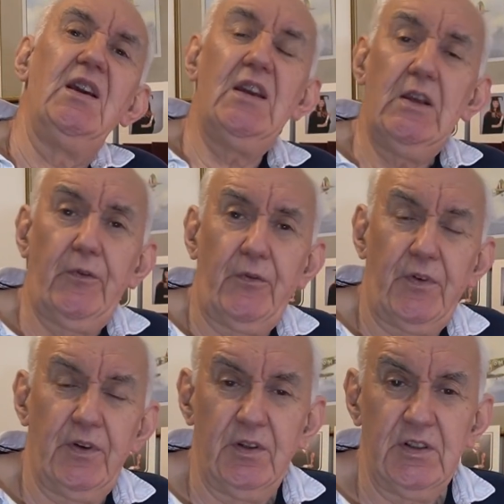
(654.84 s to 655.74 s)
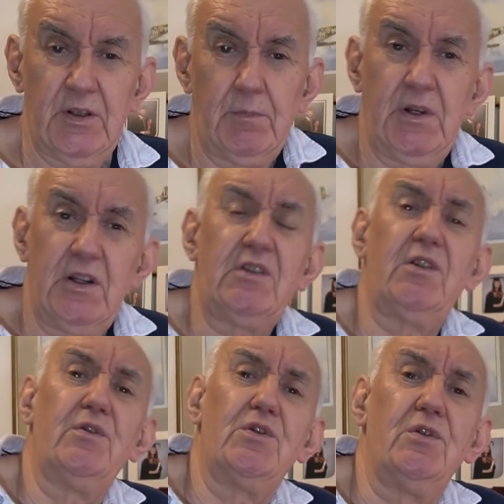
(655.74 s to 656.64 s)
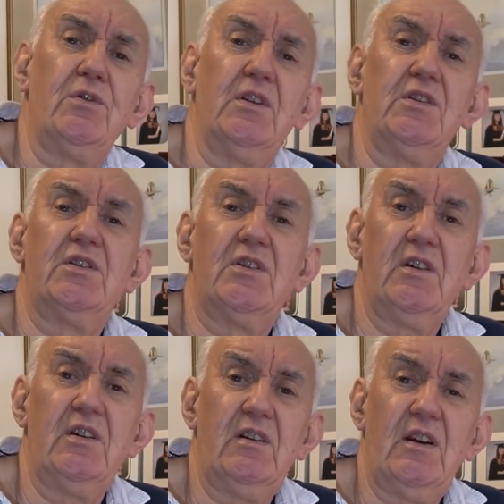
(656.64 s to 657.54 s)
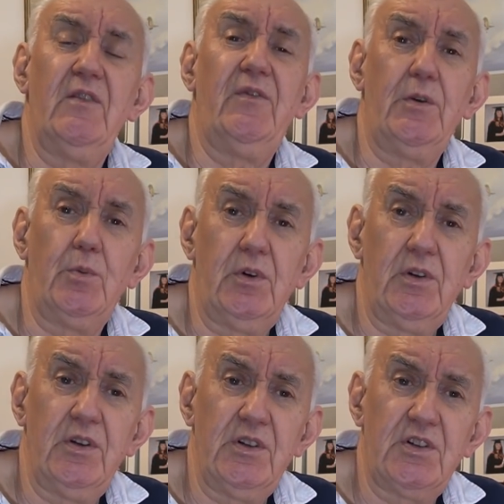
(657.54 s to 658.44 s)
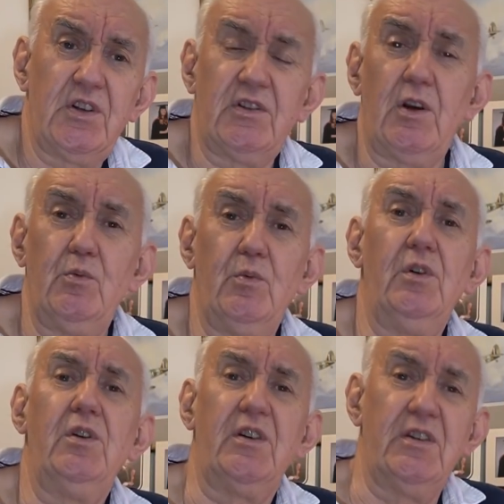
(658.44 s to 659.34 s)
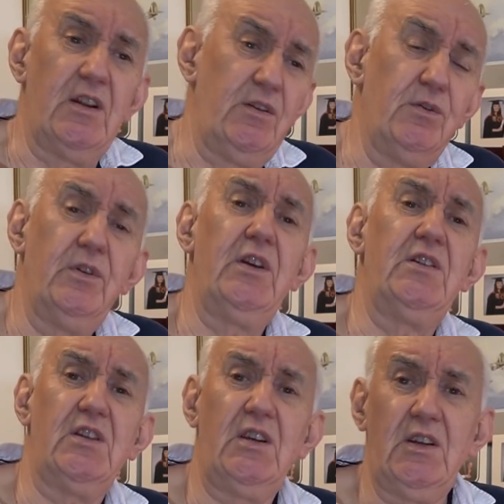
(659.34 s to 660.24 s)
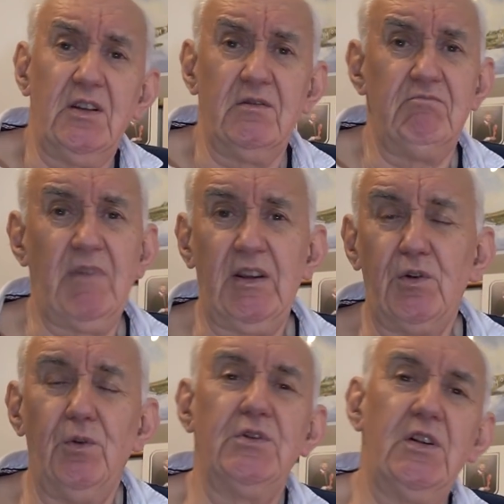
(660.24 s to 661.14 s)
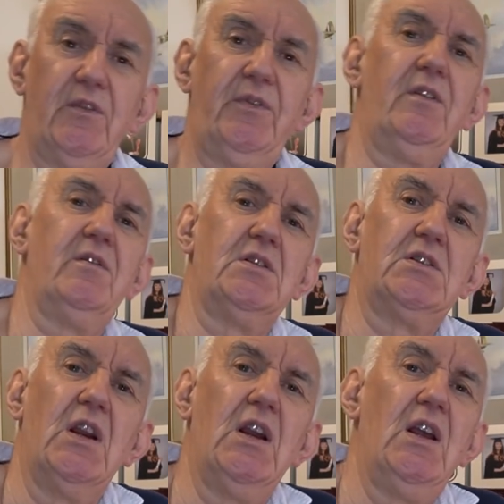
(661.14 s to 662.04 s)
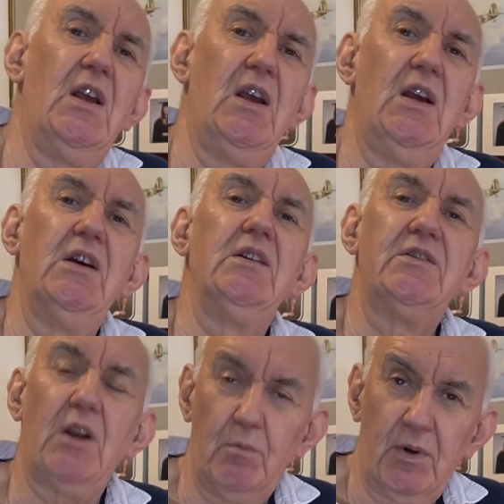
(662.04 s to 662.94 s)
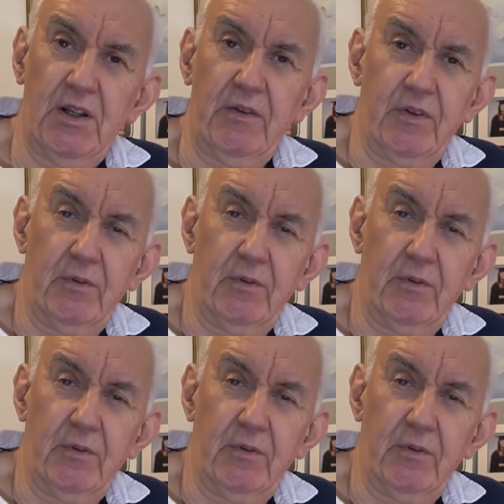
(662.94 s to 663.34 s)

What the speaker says: If somebody tells you that NFED wires don't work and they're noisy and they cause interference, don't believe